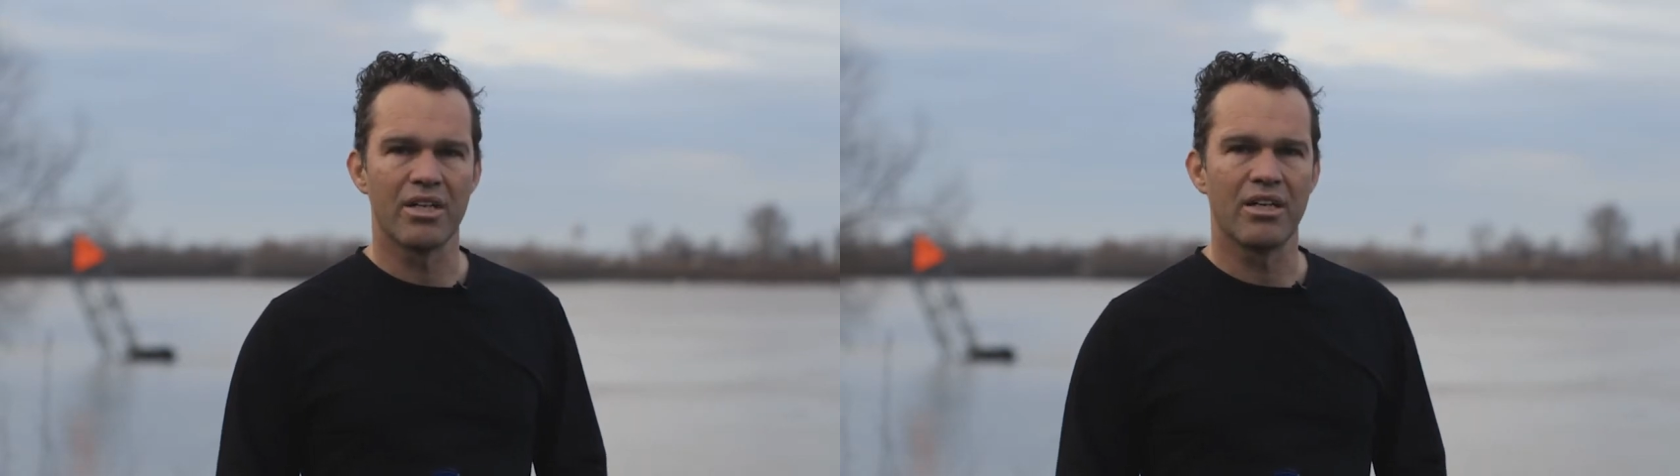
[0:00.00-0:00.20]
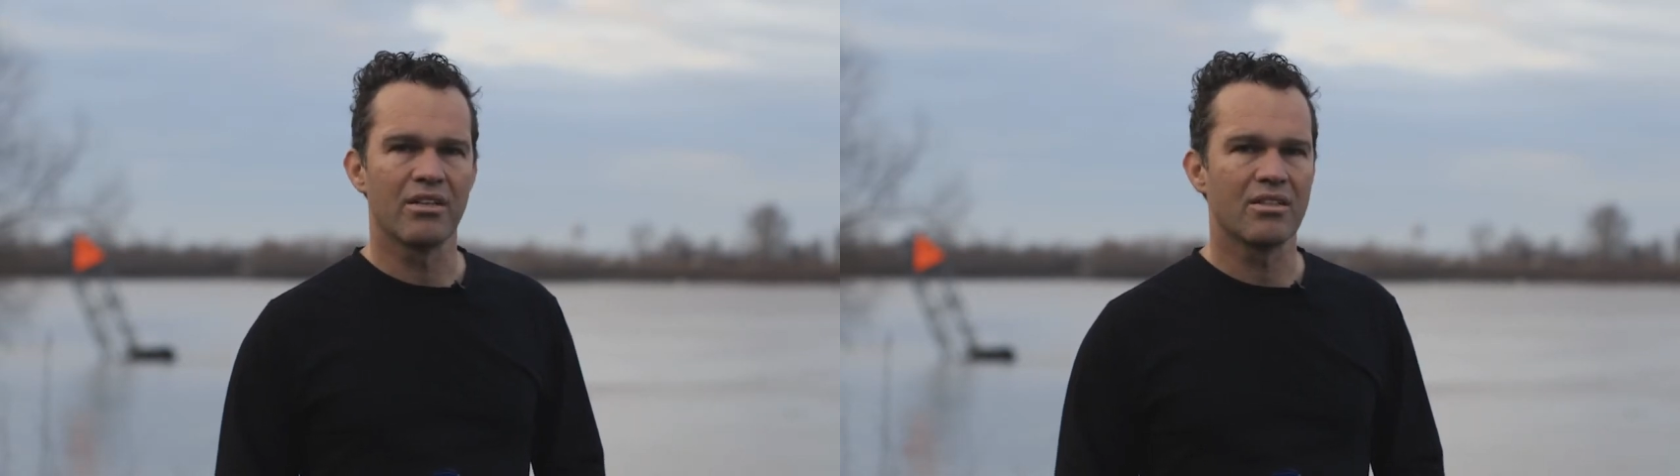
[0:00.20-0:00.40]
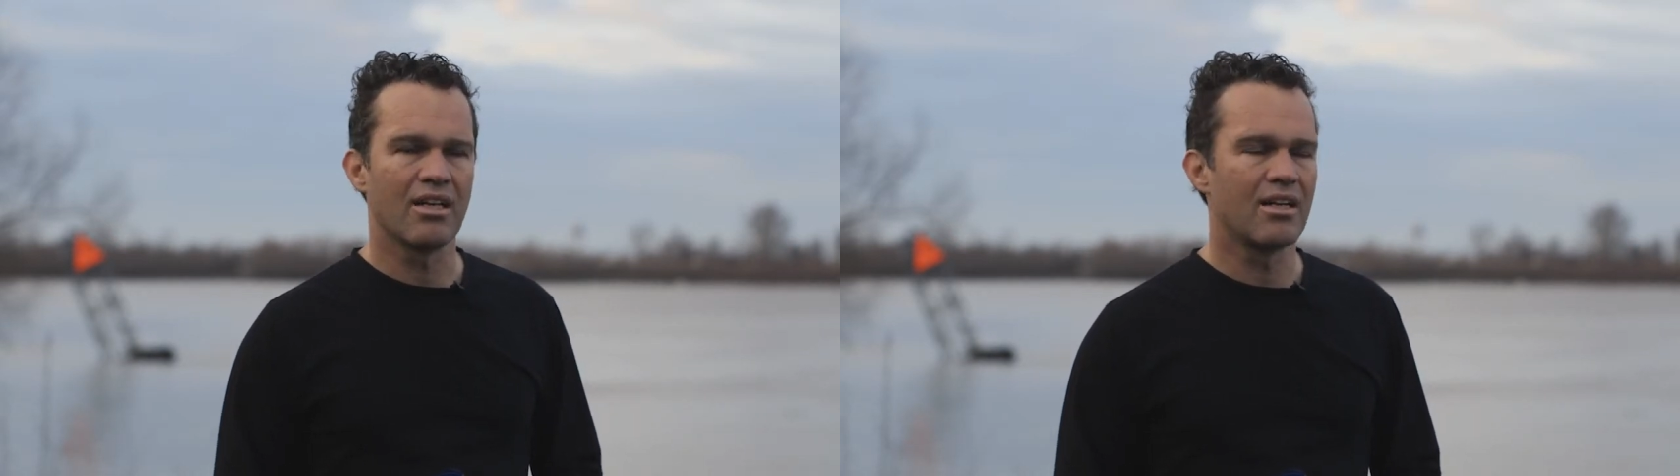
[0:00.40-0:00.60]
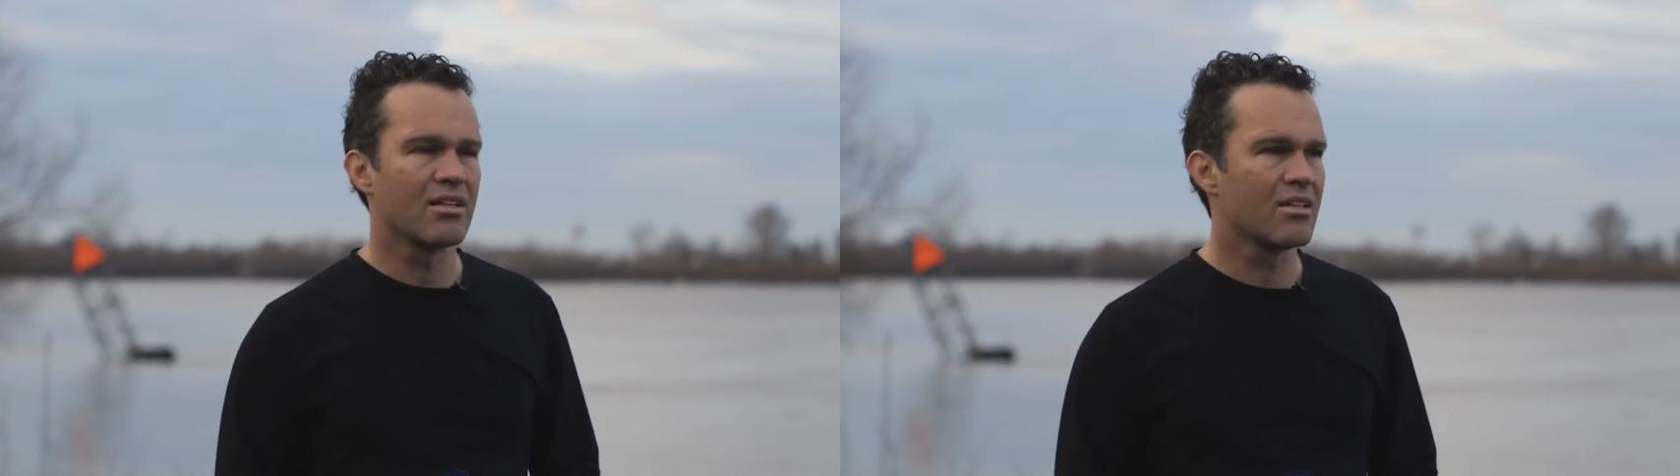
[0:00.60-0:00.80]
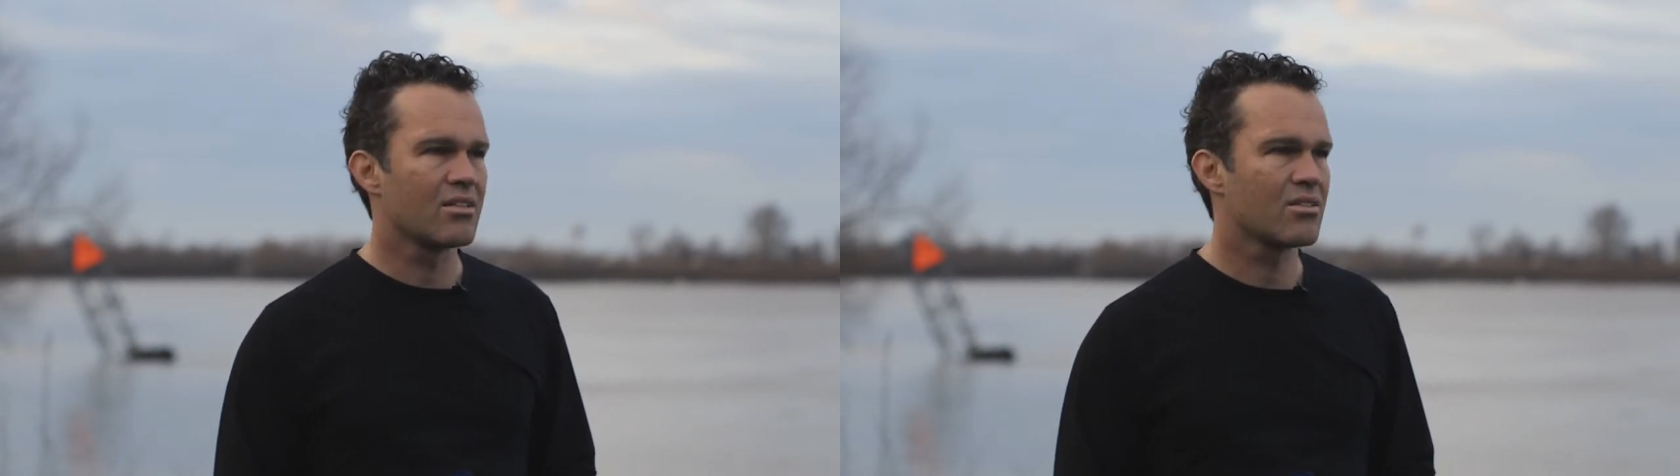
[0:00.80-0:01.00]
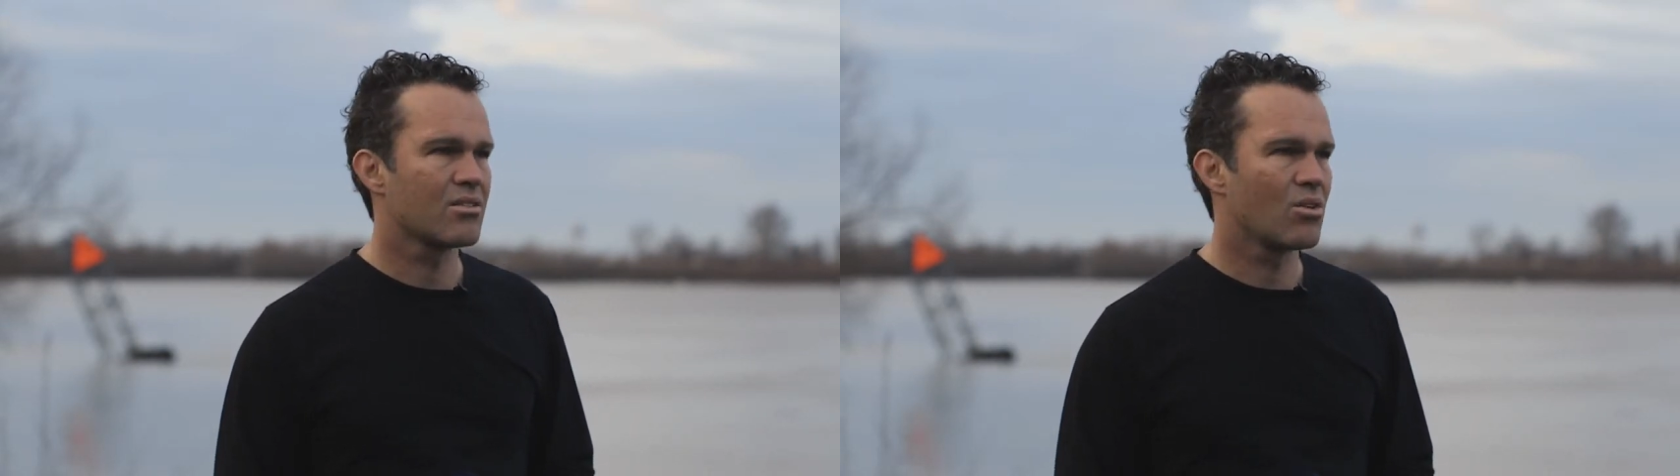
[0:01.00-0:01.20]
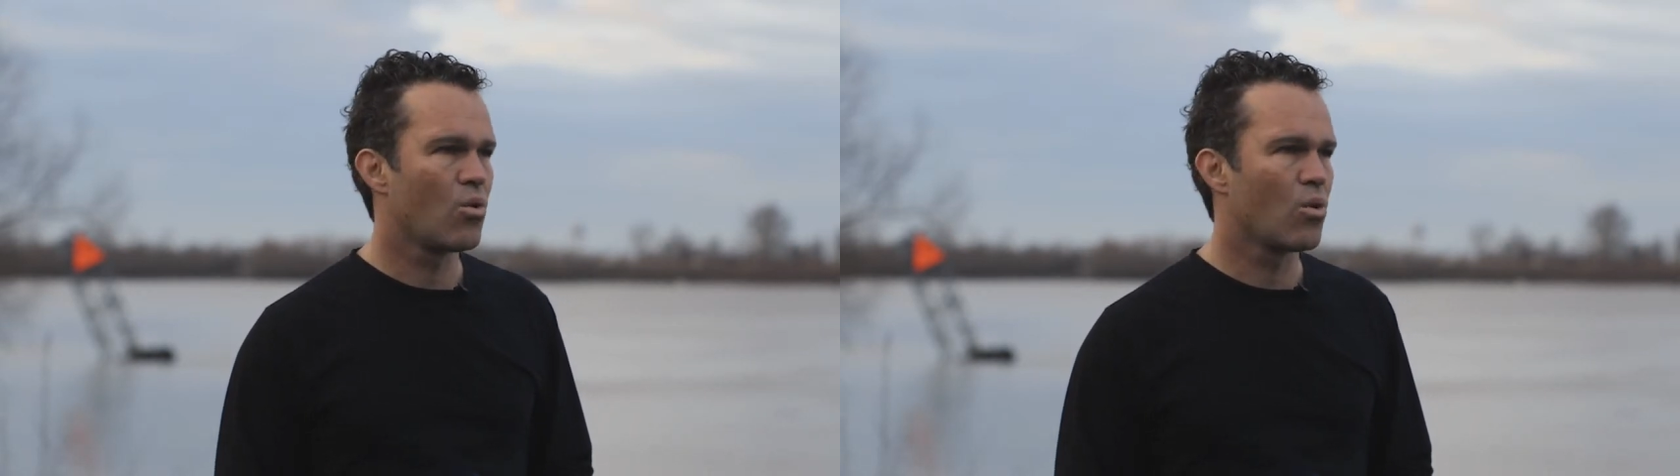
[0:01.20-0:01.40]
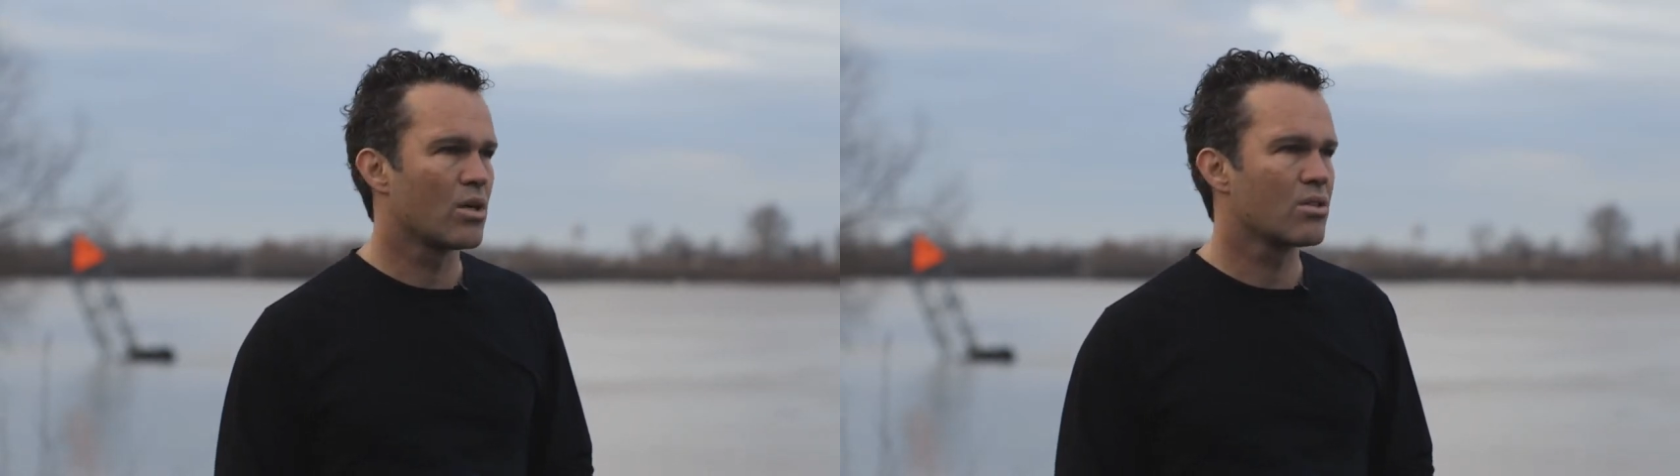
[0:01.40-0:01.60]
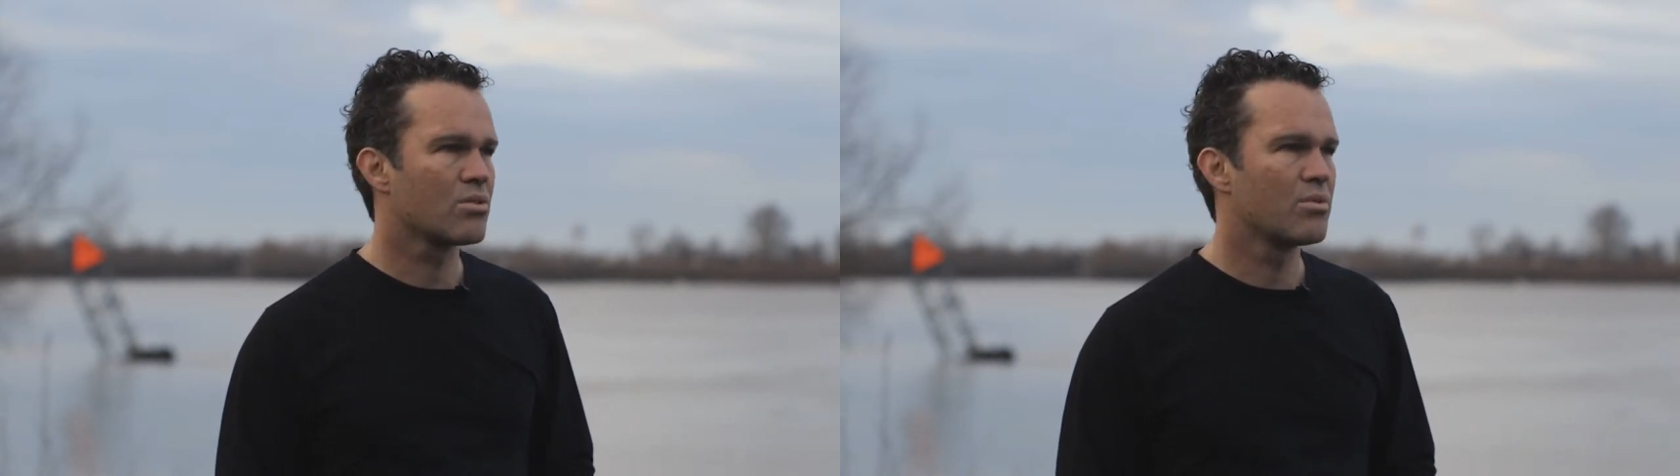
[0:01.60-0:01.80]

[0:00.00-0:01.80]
Here at the end of this course,